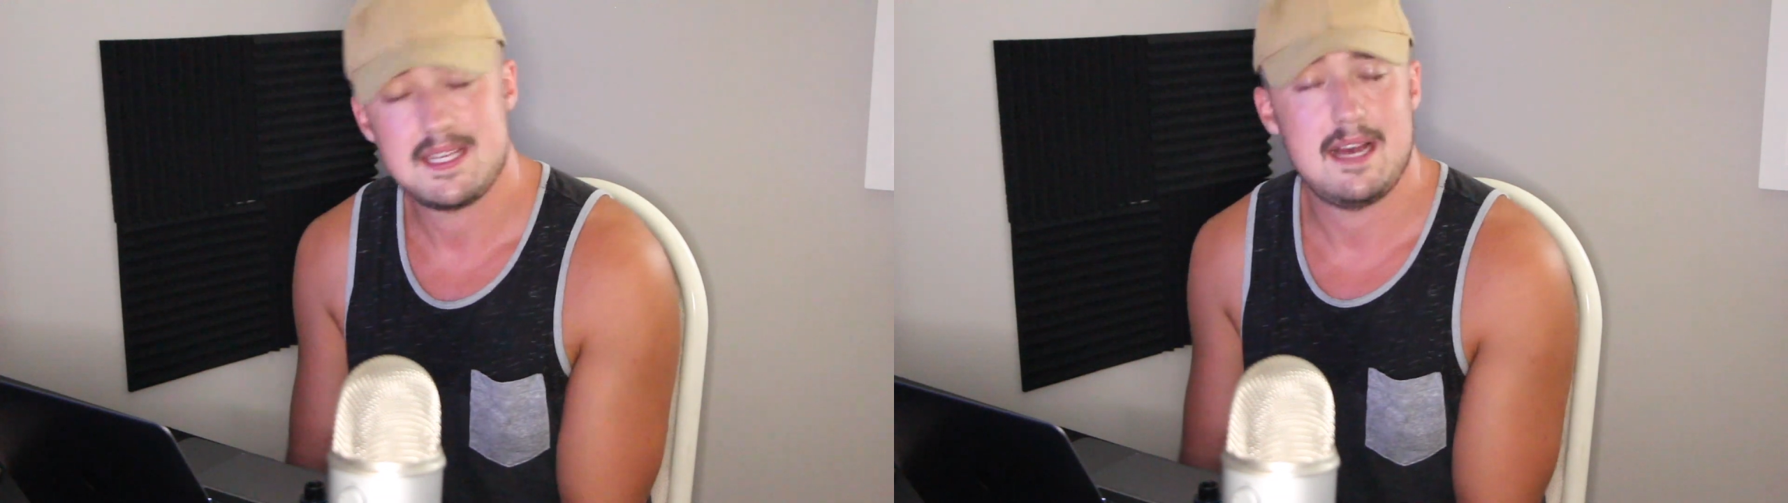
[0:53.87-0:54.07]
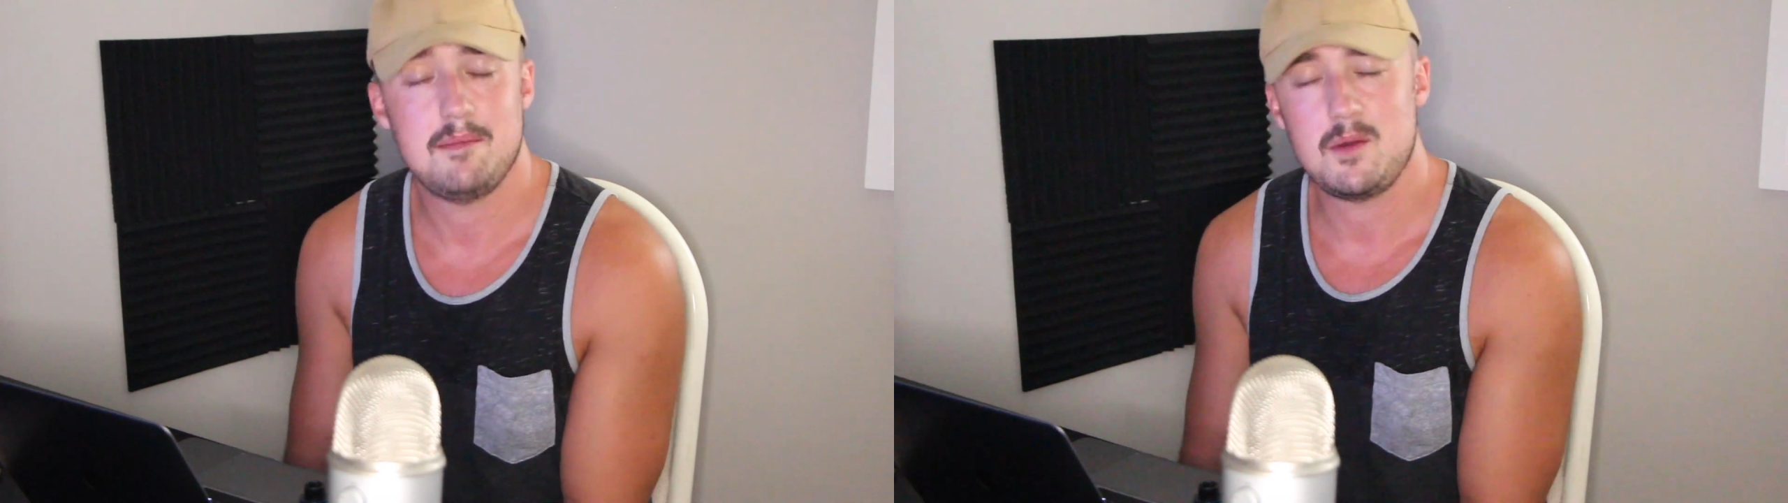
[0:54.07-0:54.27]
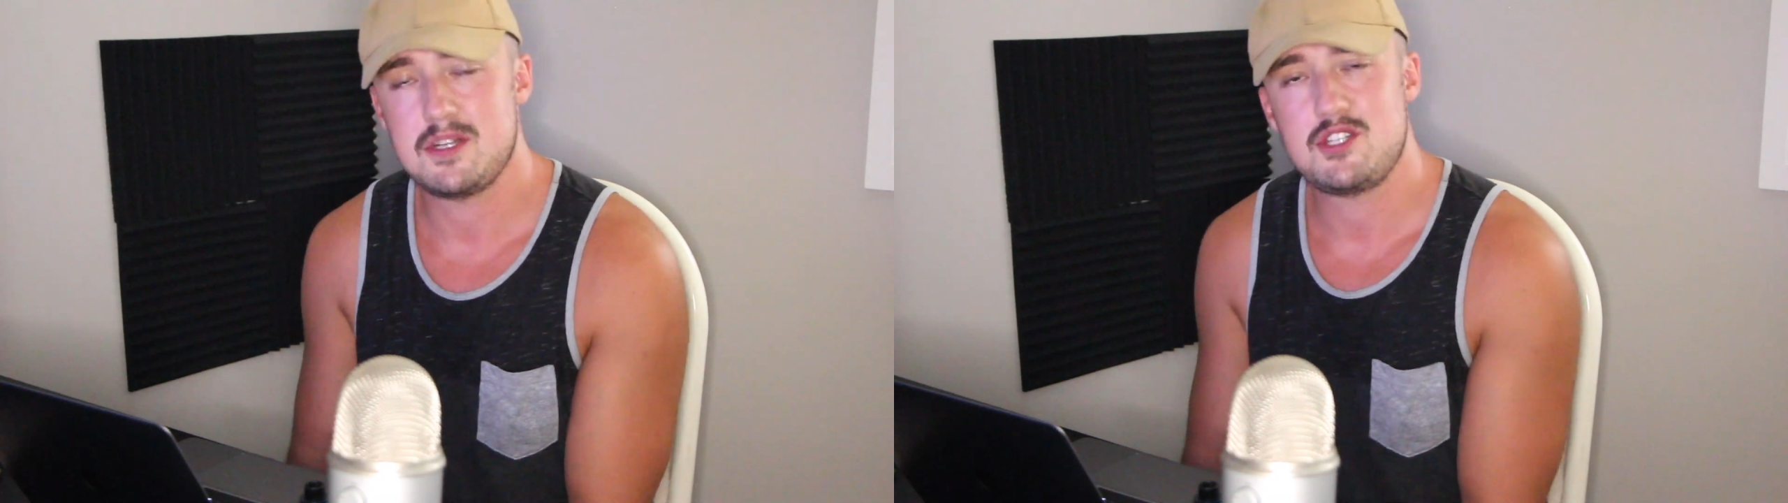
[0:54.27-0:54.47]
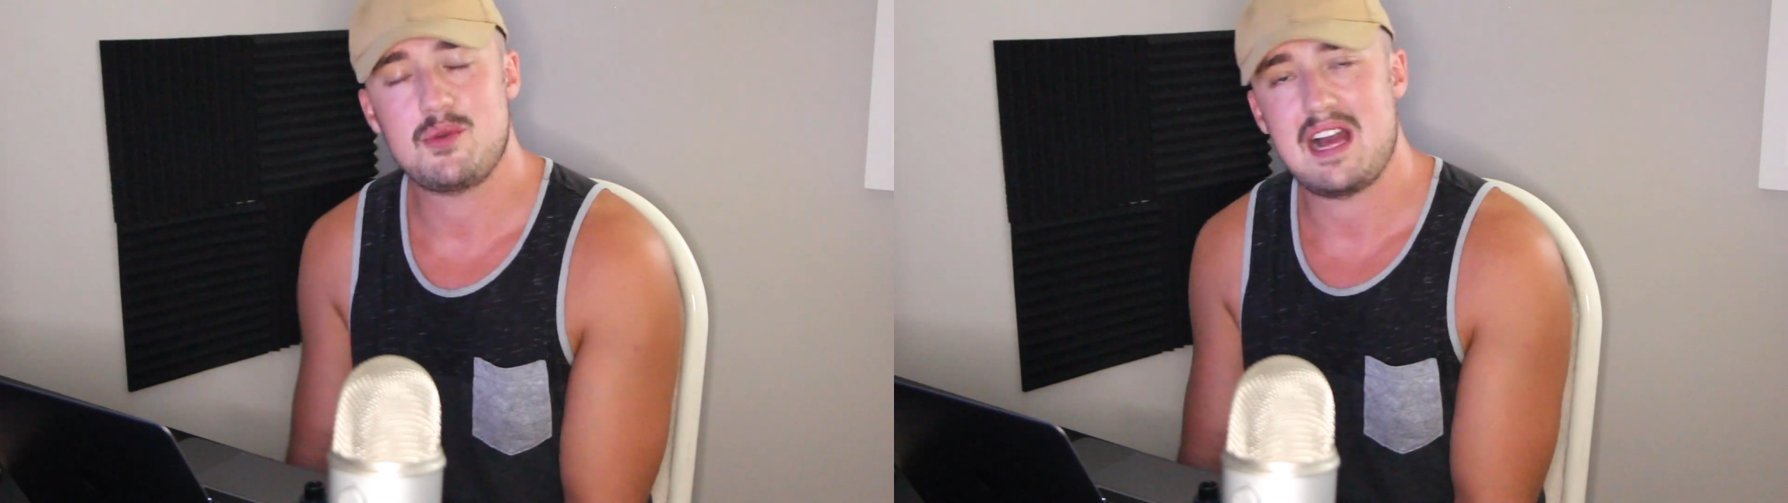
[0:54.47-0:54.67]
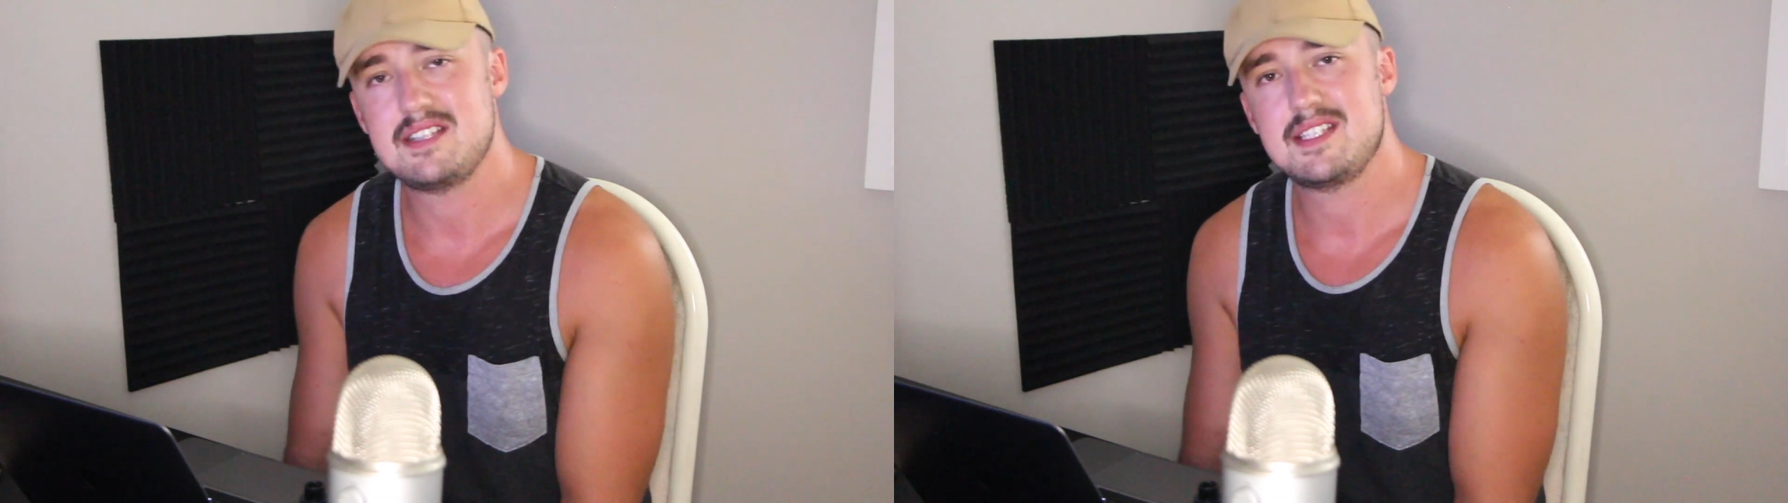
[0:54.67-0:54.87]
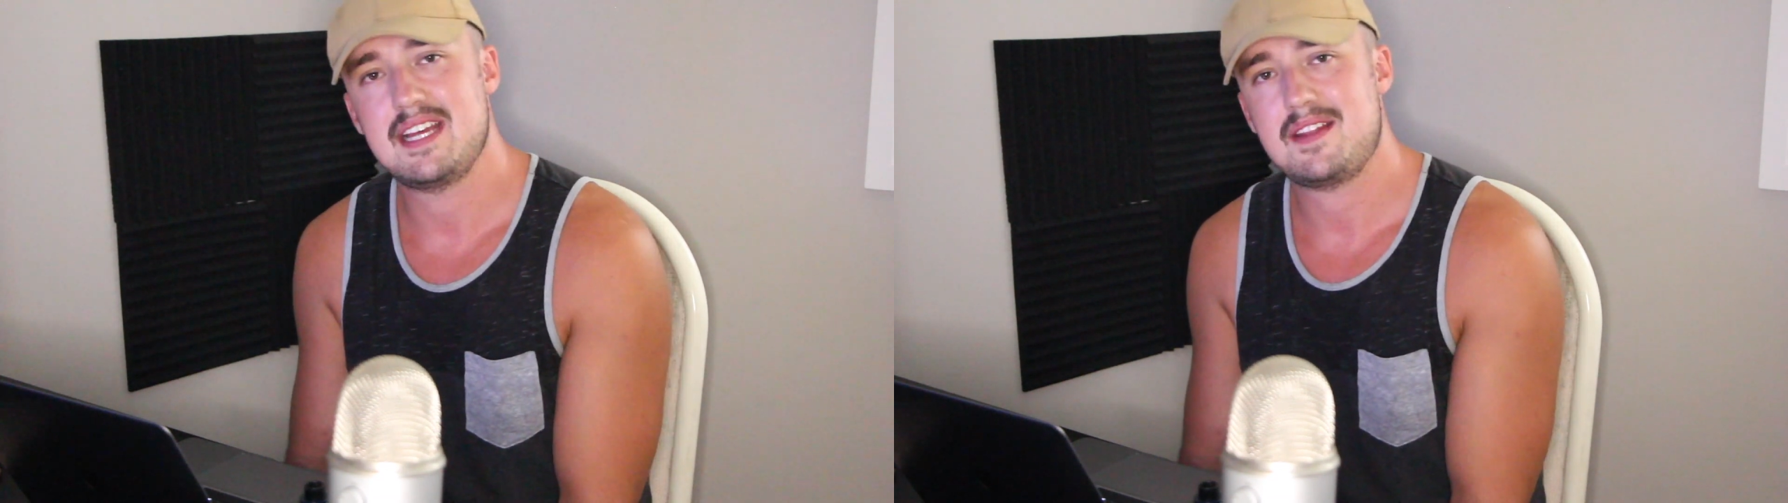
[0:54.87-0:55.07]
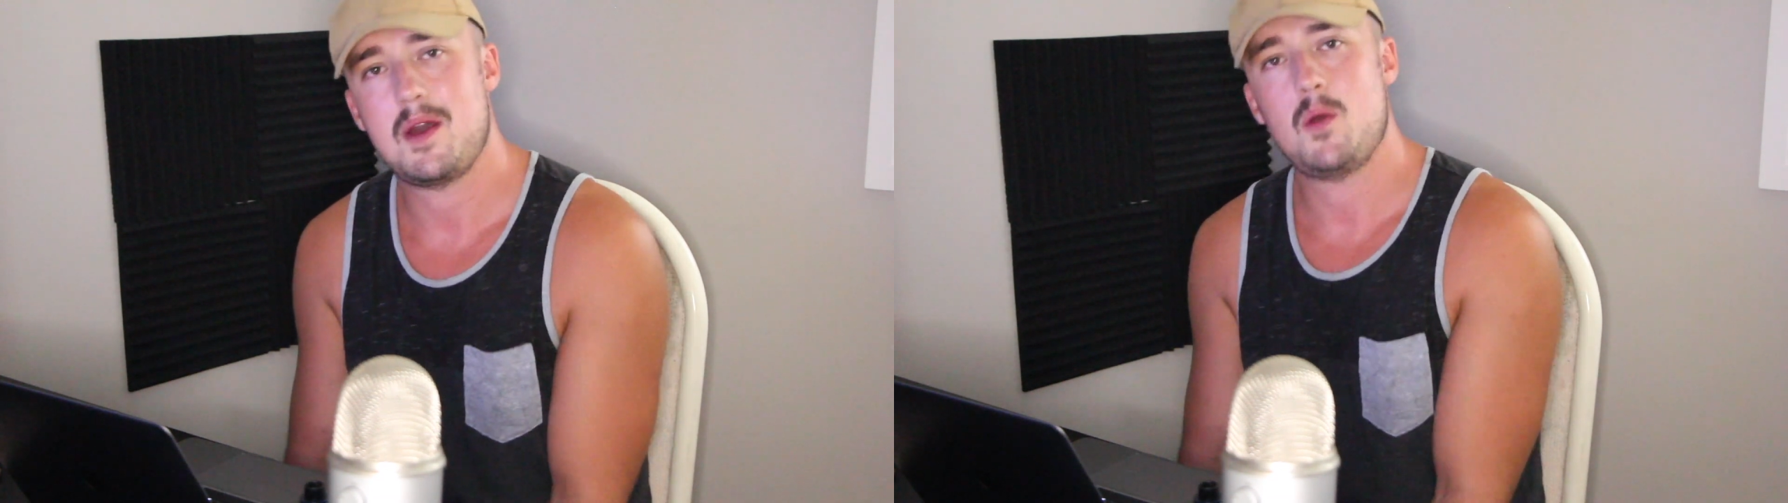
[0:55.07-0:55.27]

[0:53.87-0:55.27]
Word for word: Tell me what you guys think